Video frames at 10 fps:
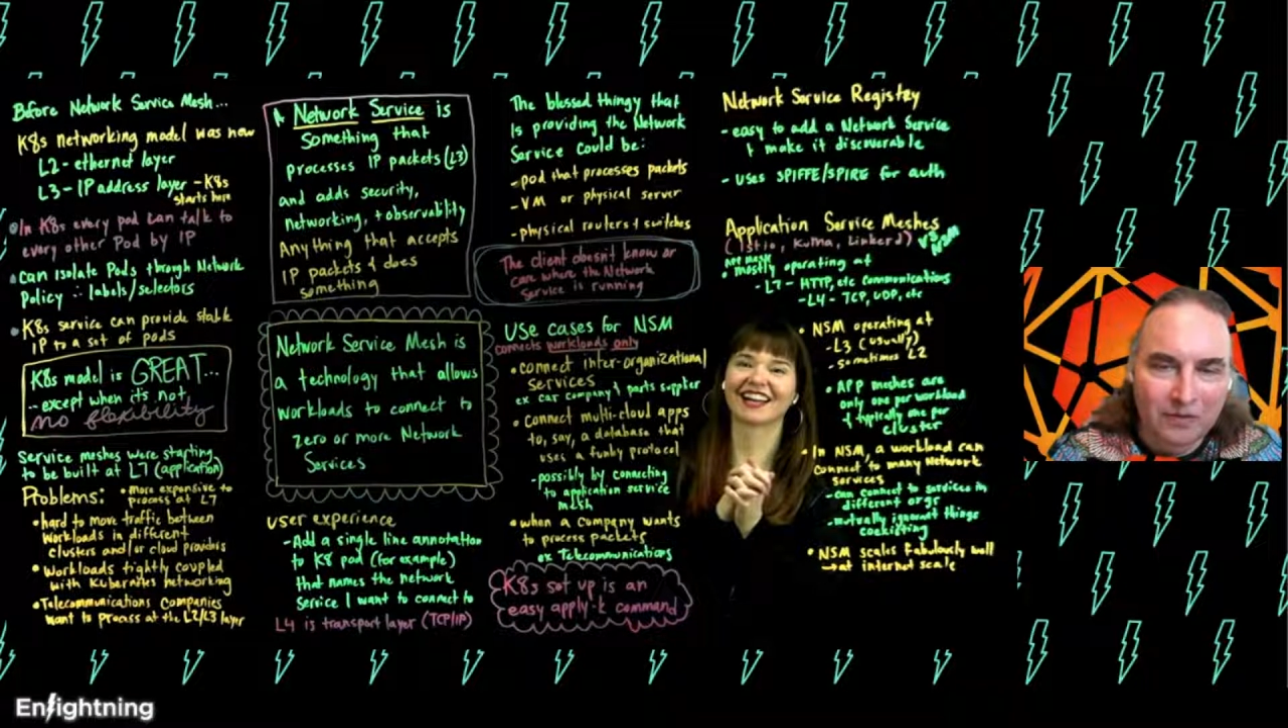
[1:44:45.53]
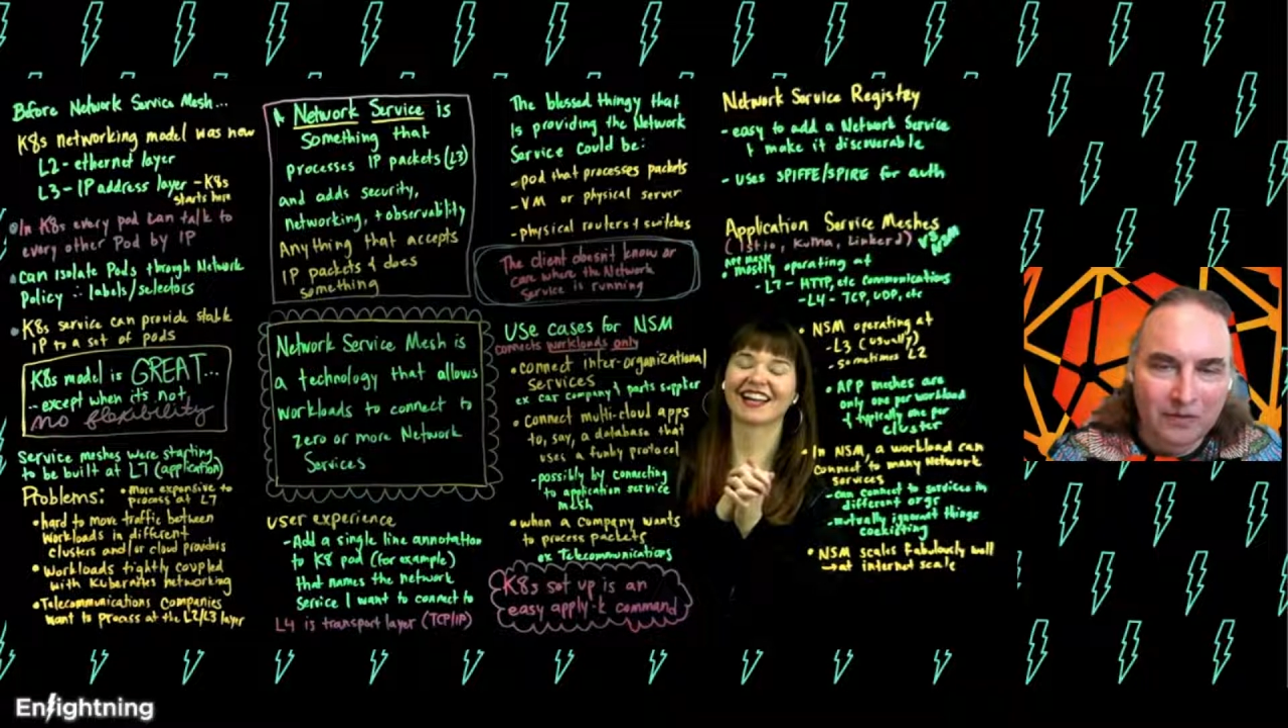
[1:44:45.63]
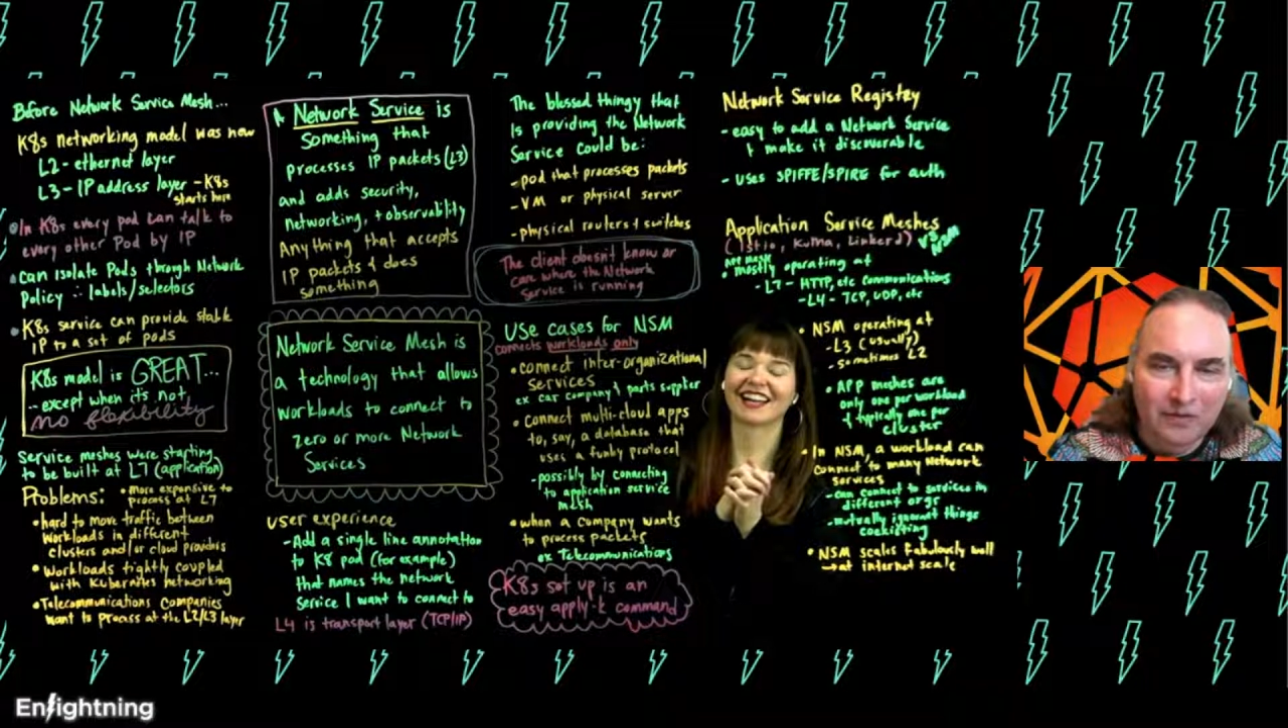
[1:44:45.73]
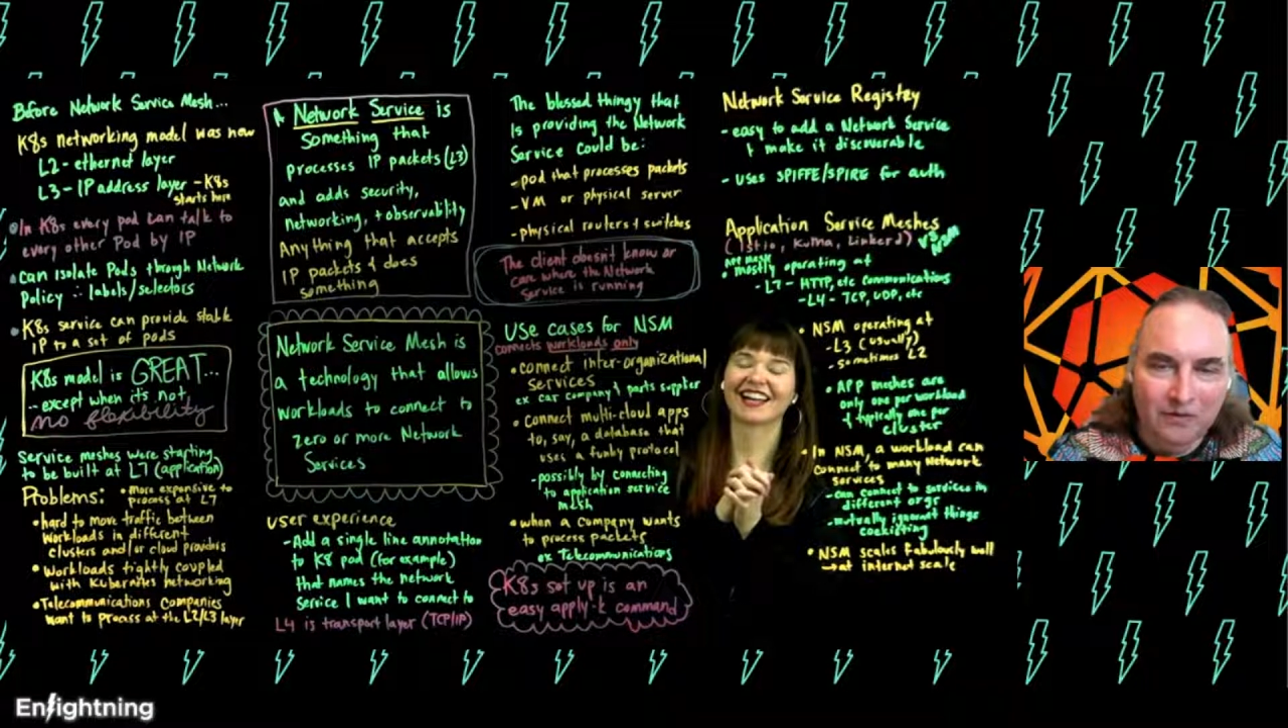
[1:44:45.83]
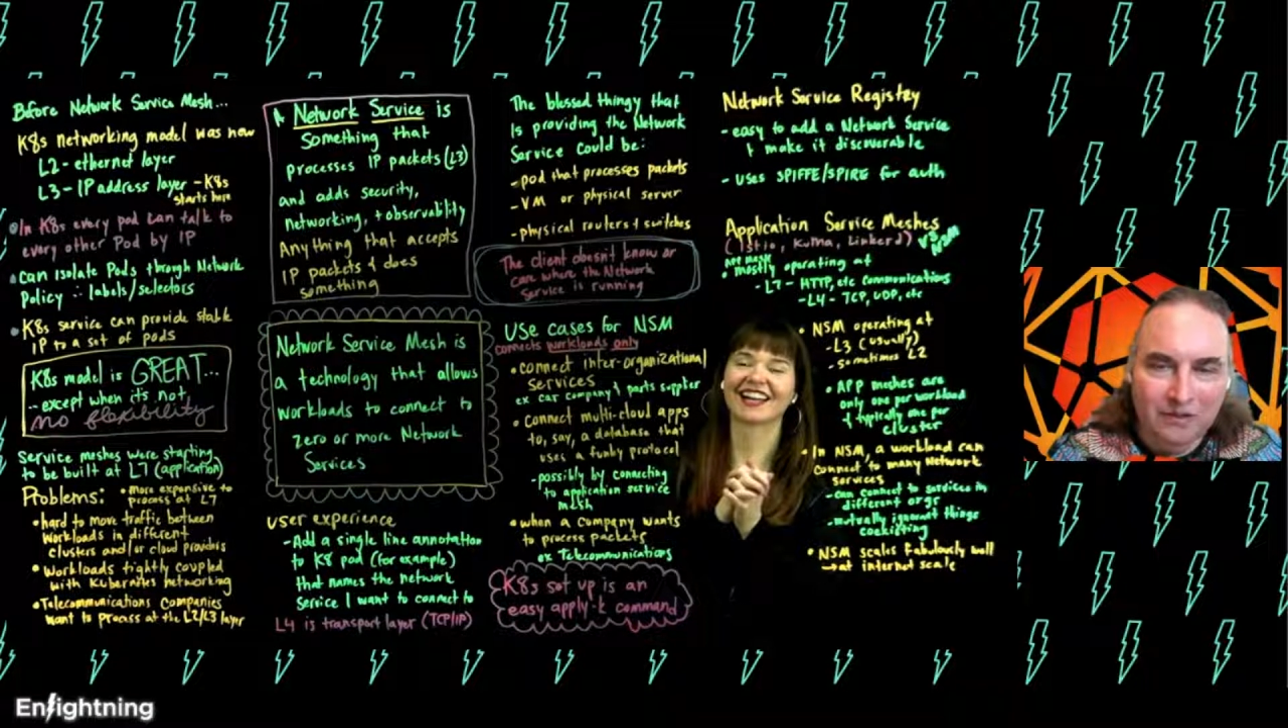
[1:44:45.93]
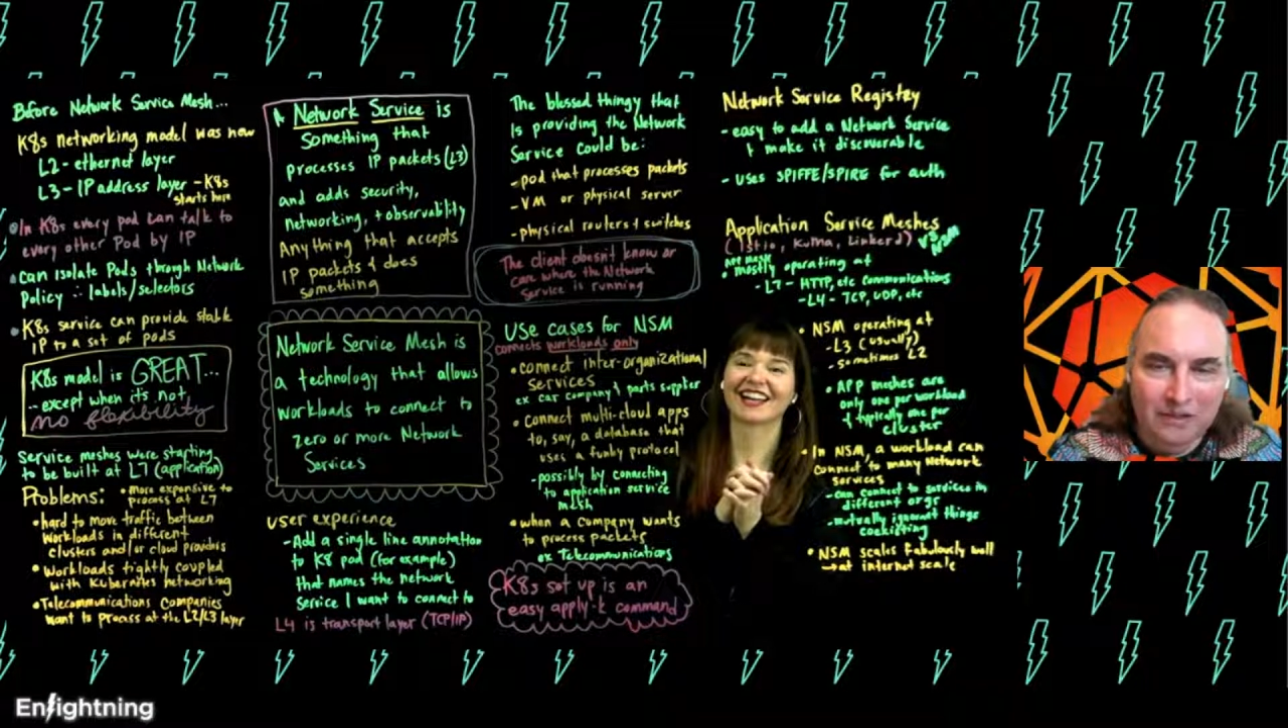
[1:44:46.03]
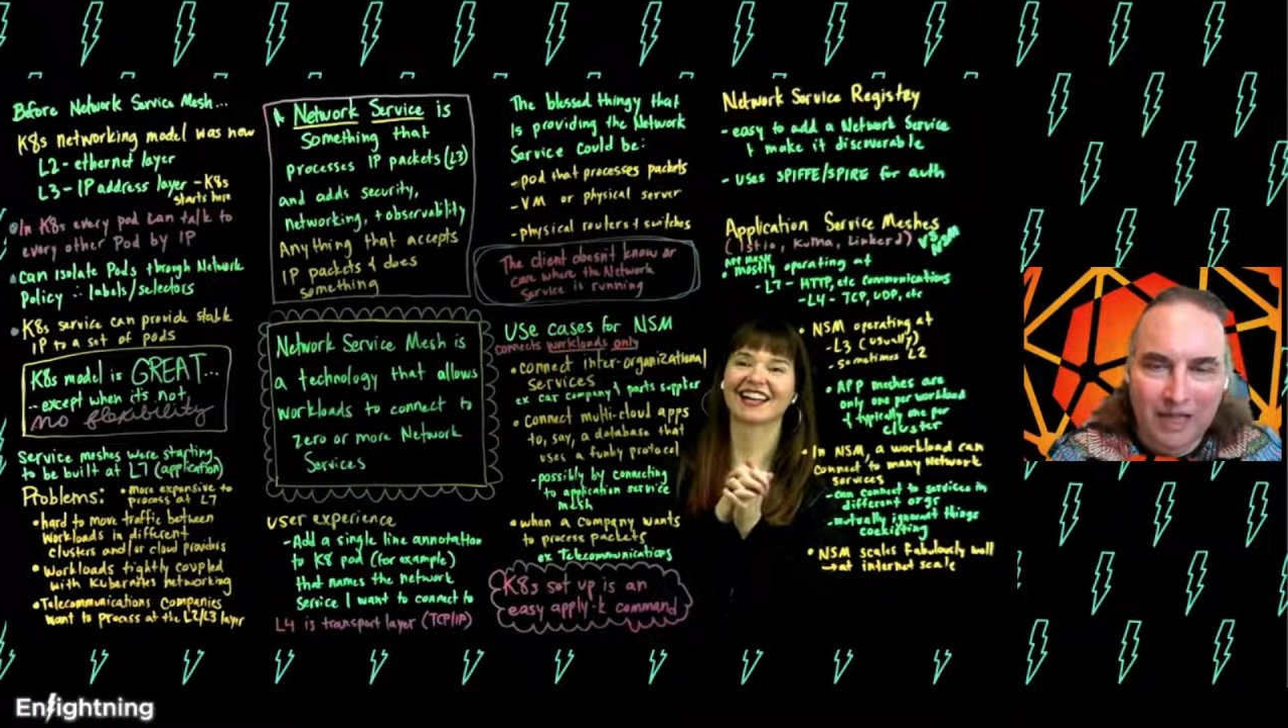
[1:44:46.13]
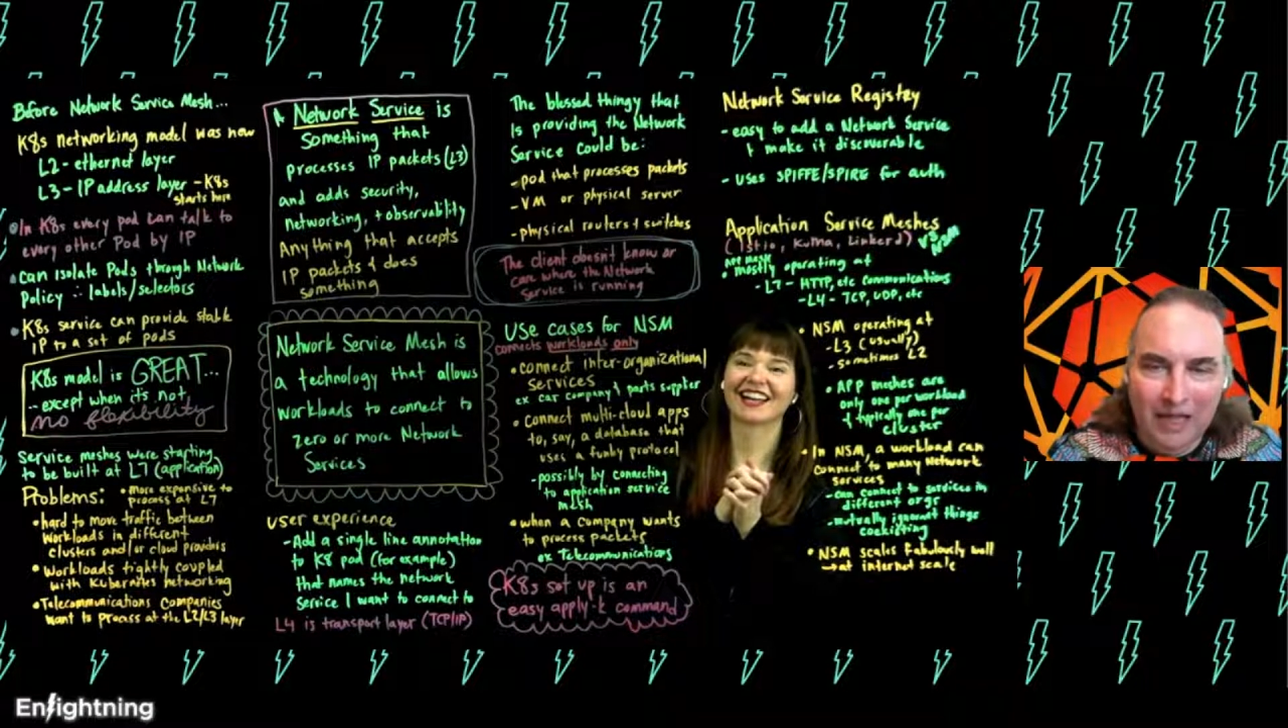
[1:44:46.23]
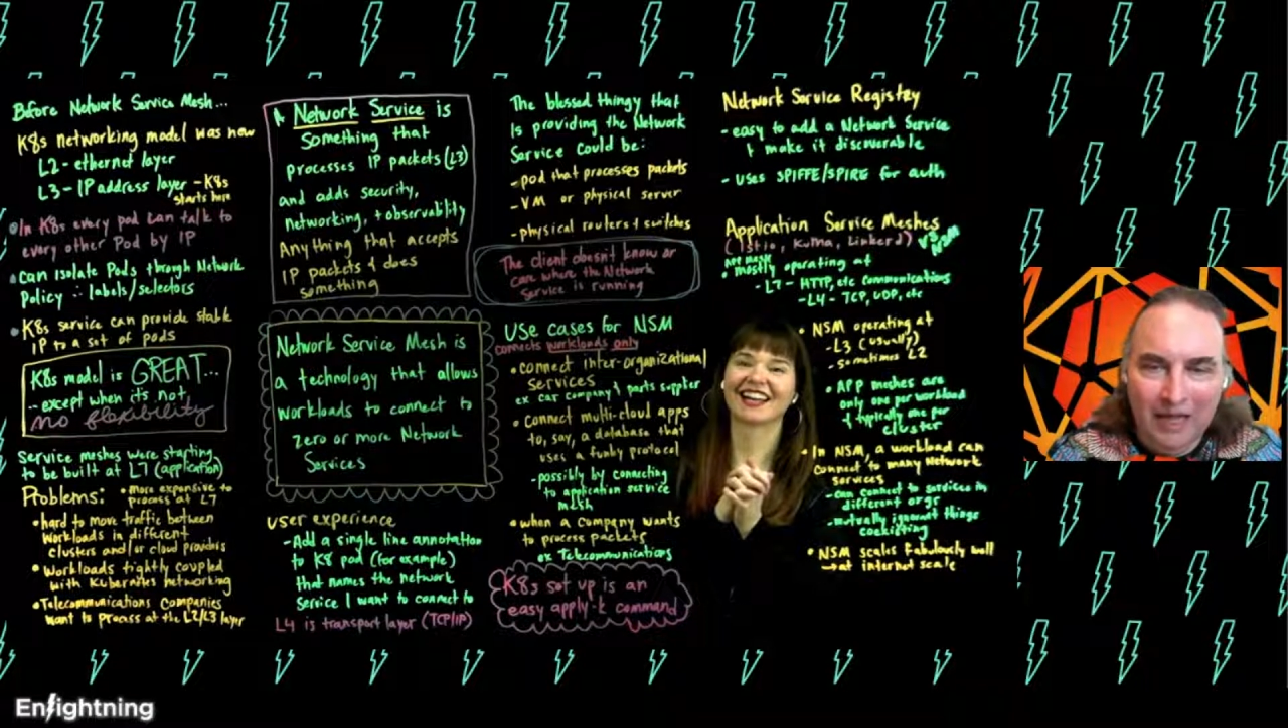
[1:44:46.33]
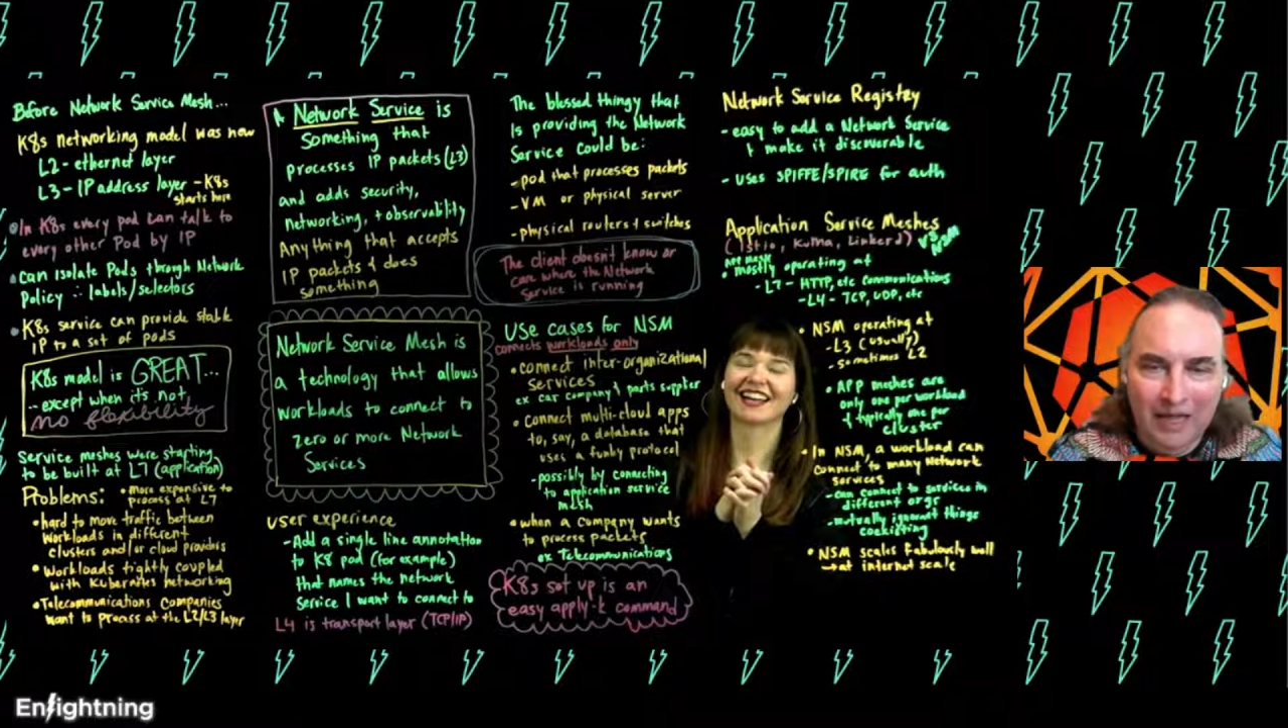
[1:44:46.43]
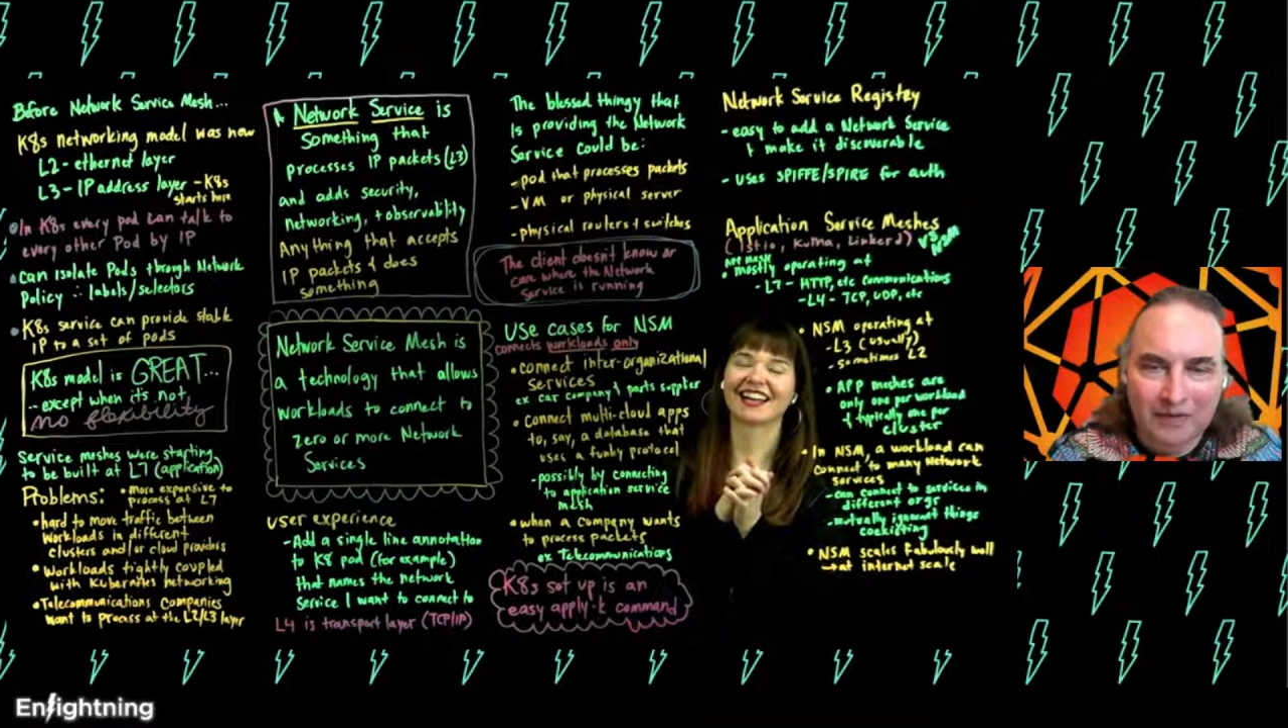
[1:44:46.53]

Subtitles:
there's a lot